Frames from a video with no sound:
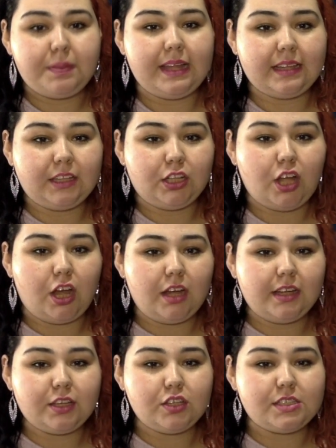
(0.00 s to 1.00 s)
Like the long,
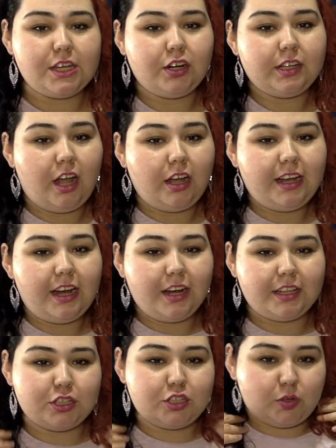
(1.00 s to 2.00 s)
you see her long
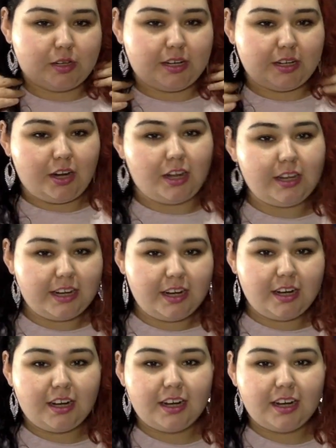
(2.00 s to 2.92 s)
hair and short hair. Long hair.